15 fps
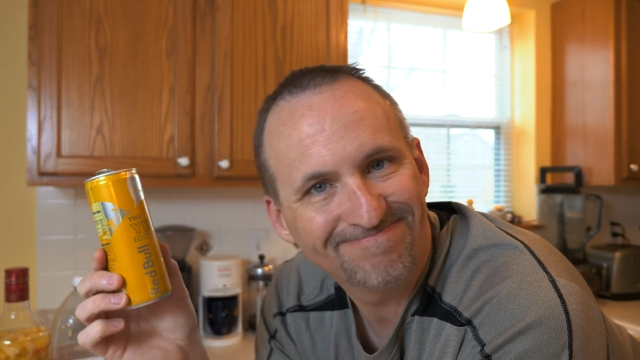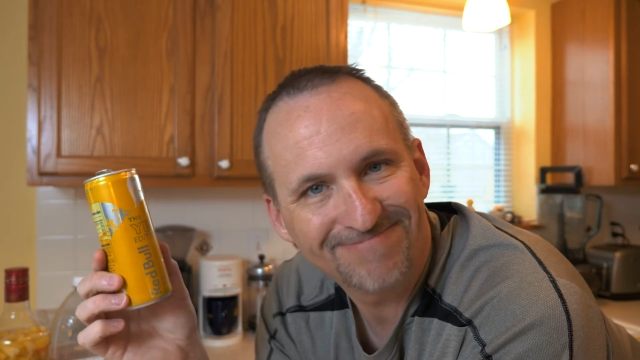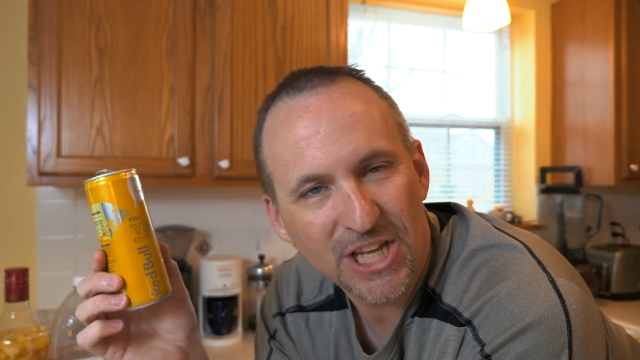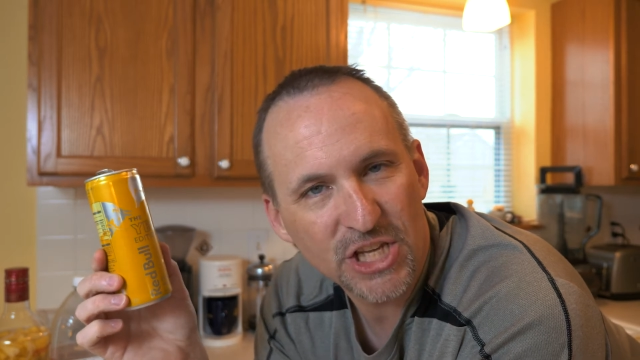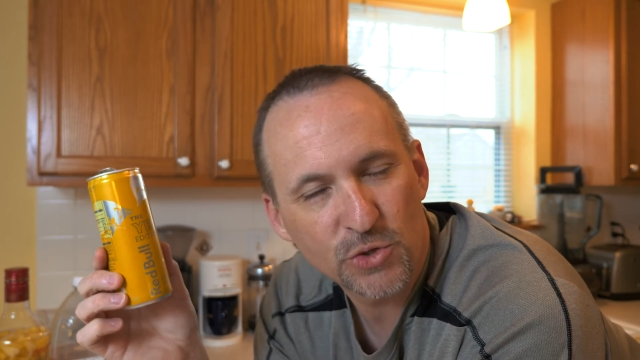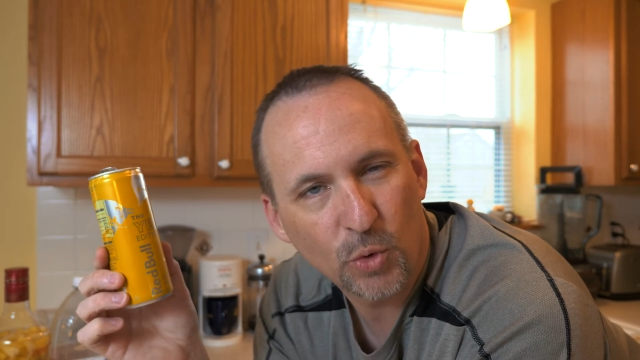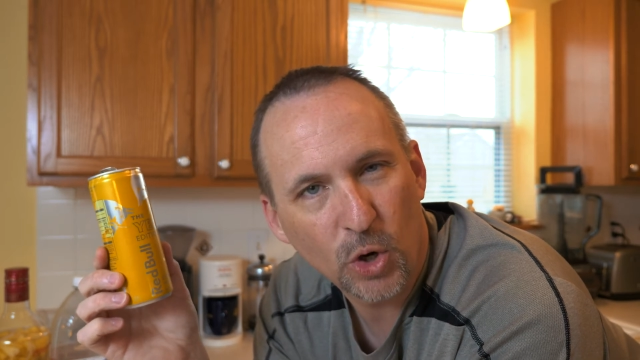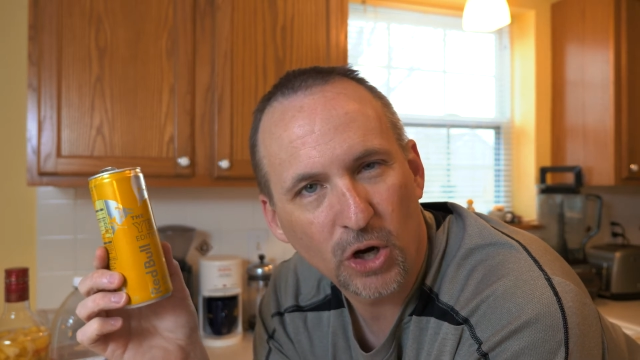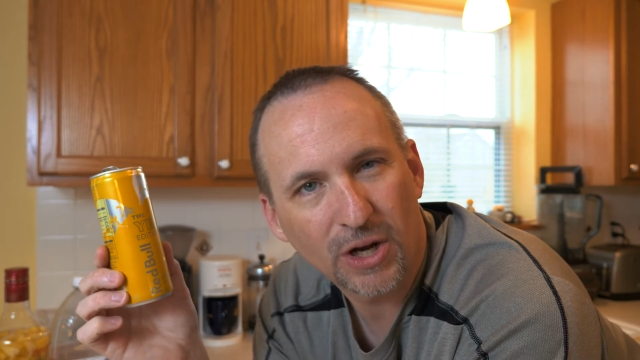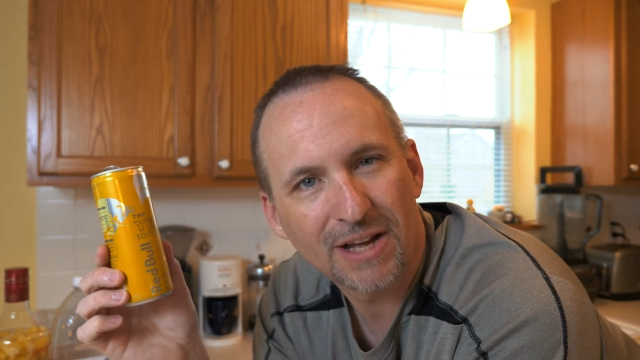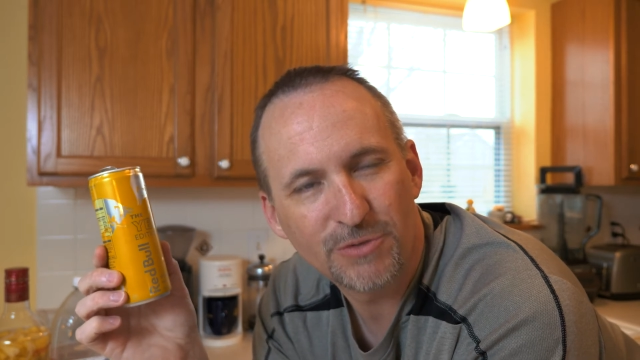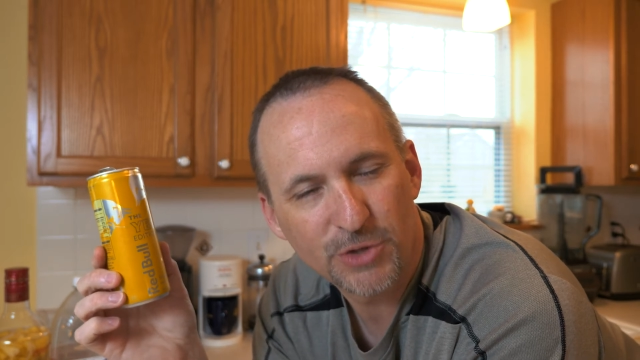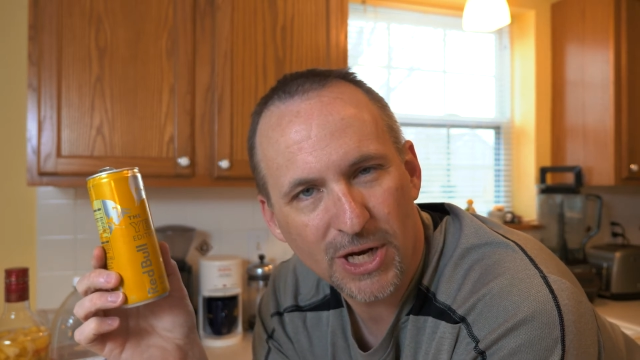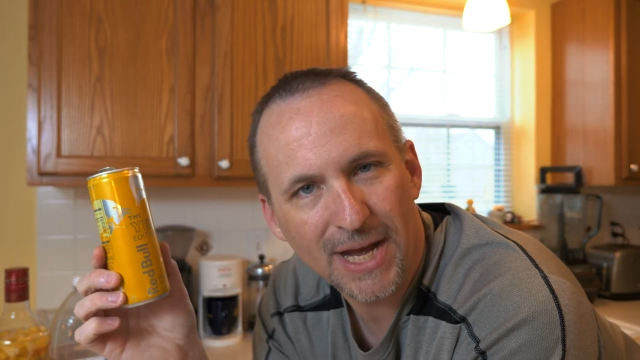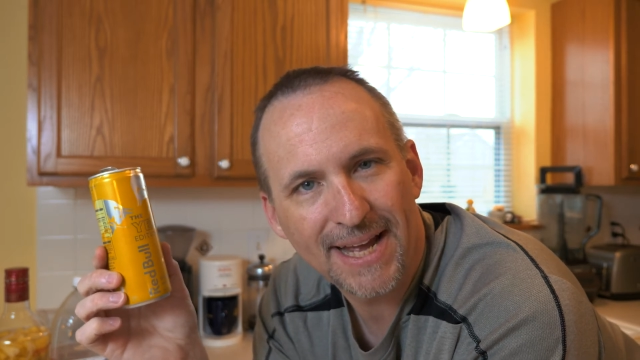Doesn't work,
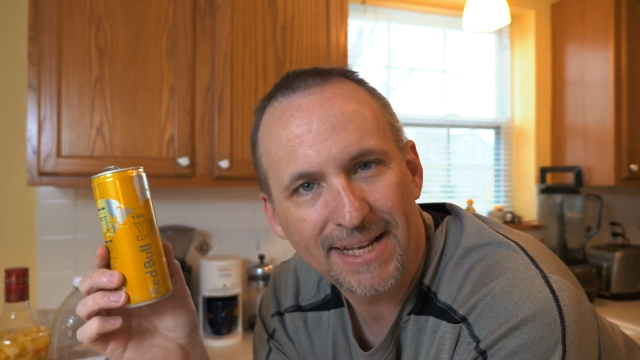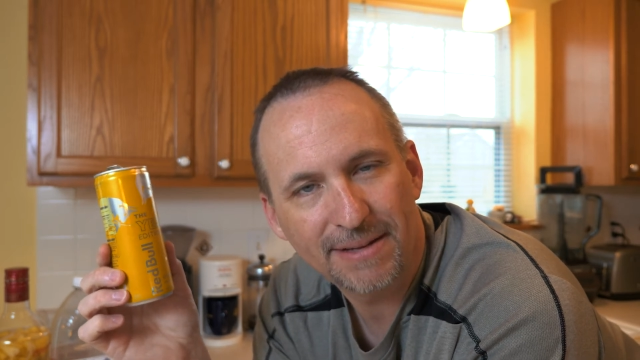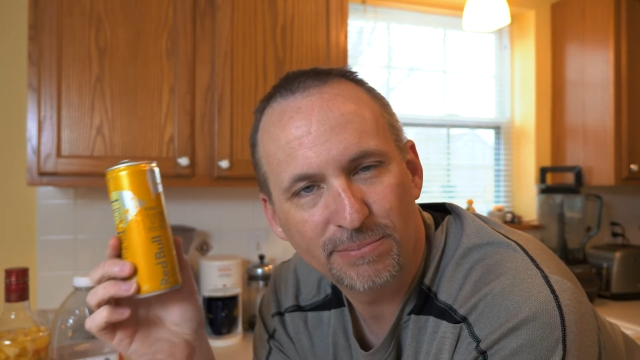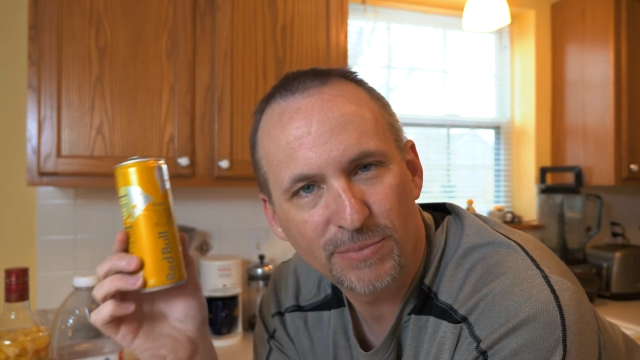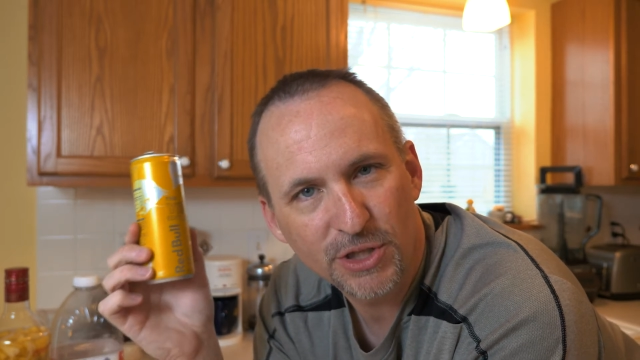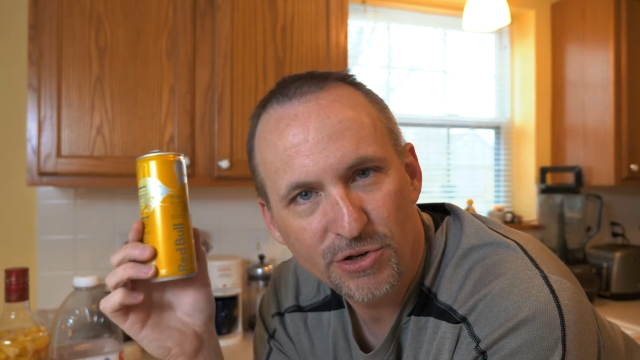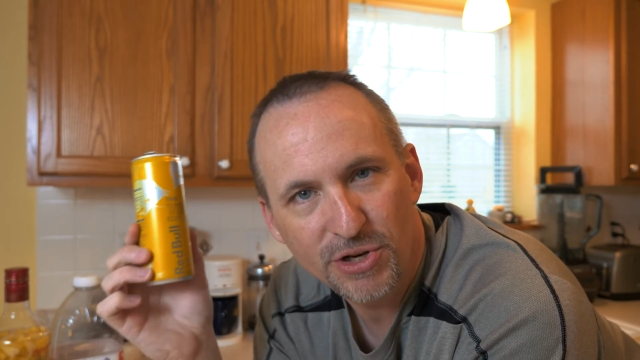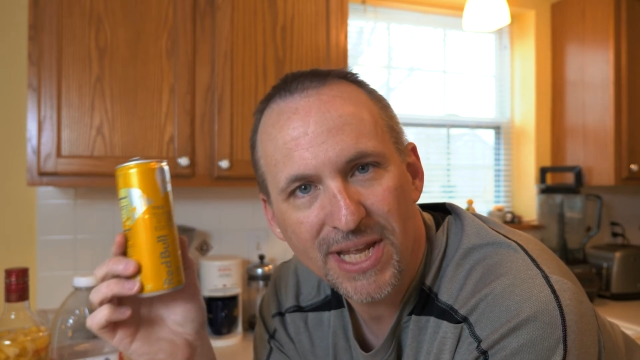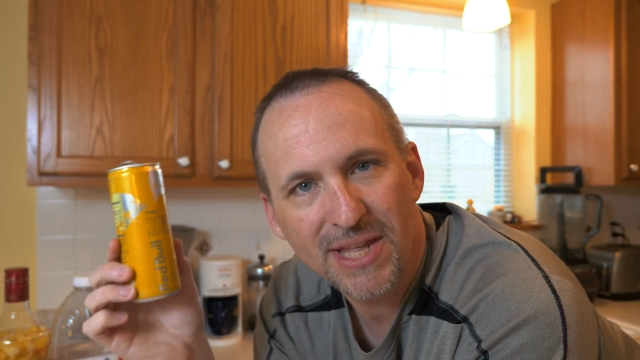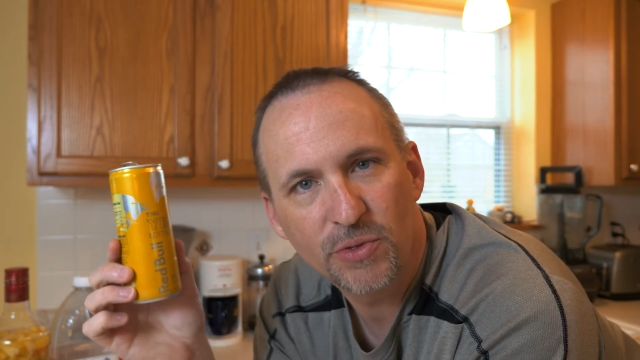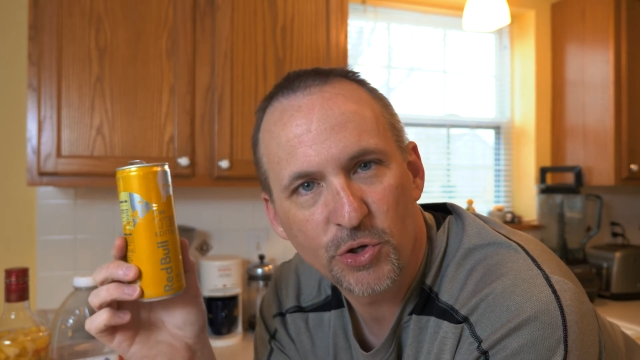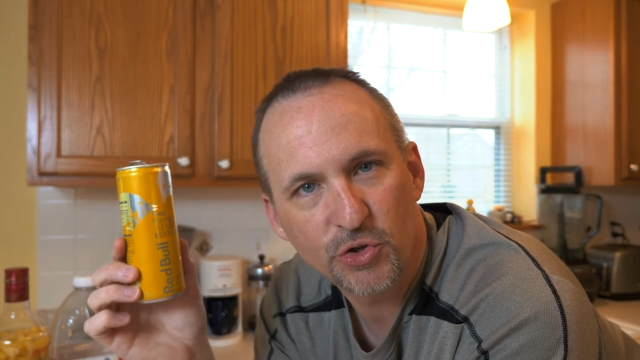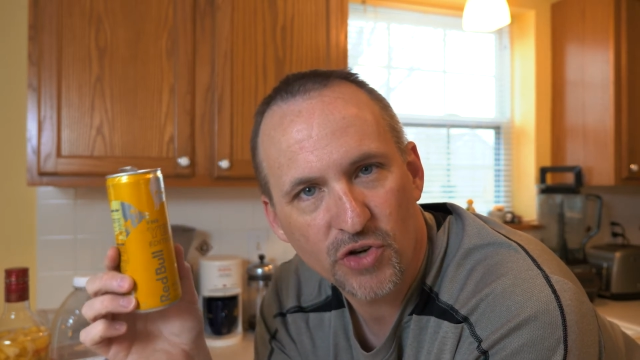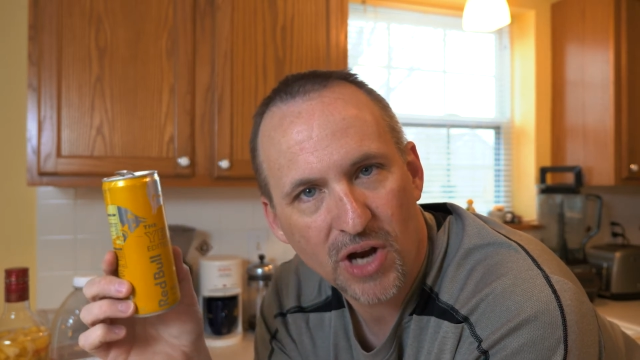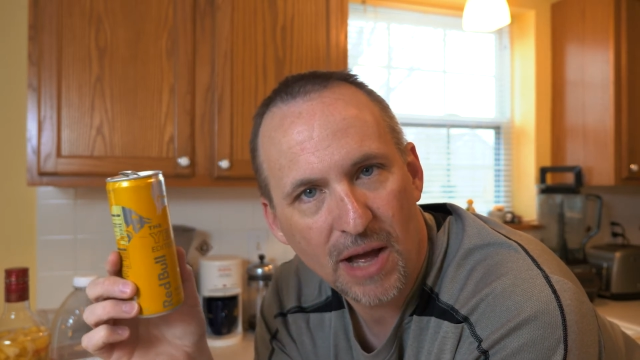I've tried it. You need
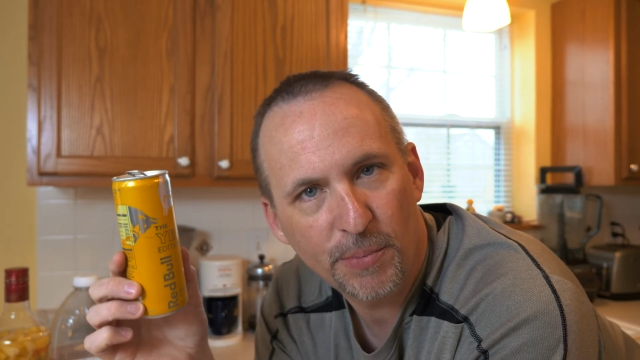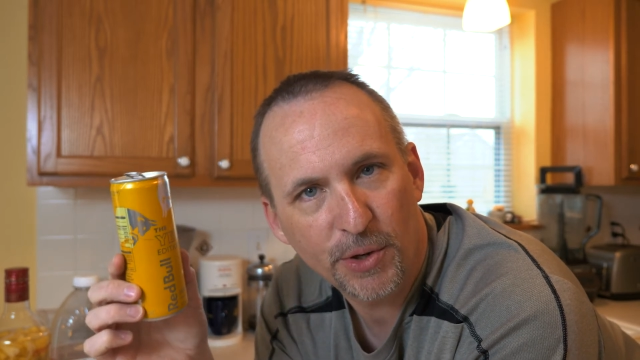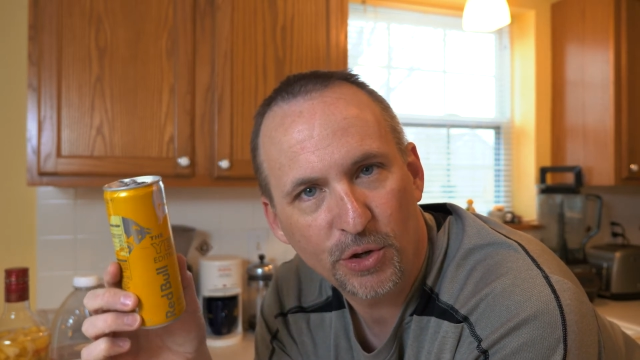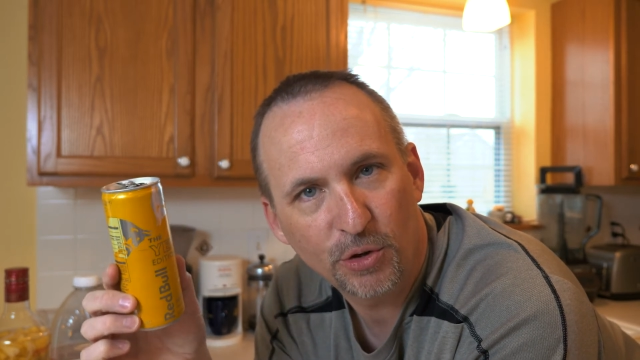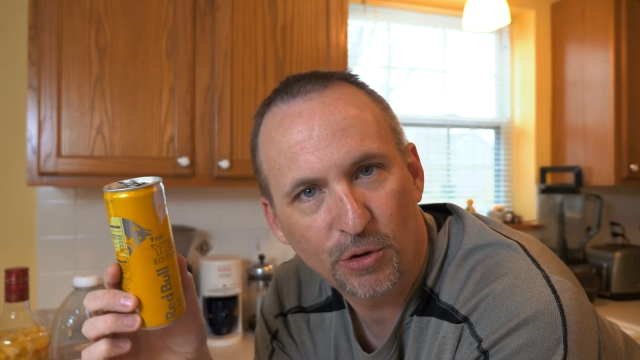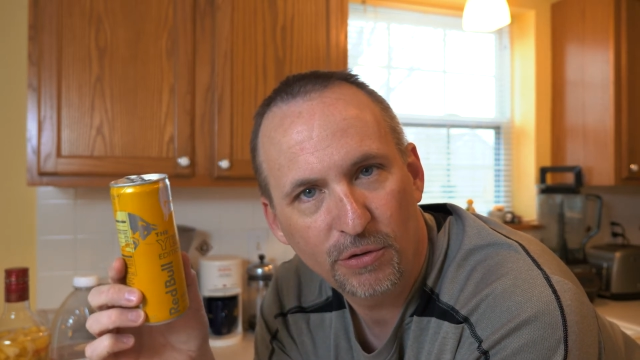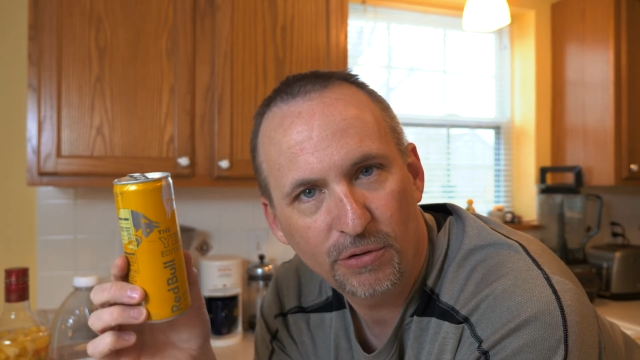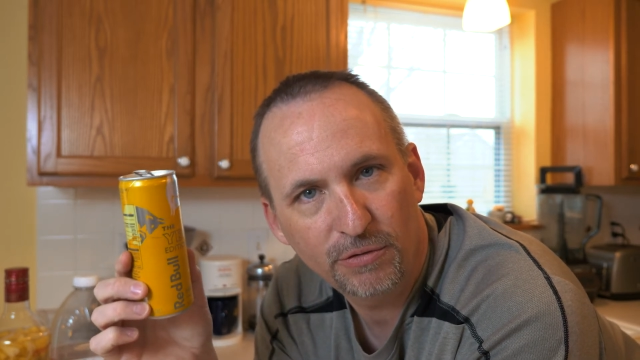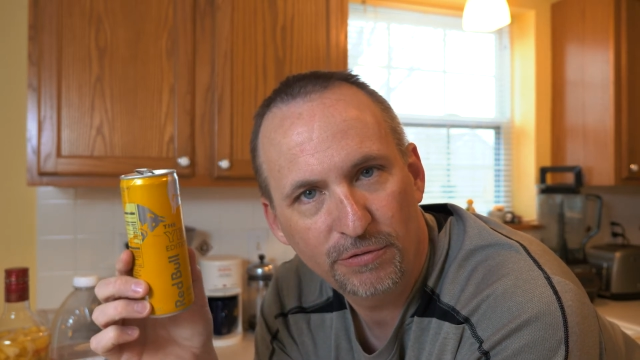the tropical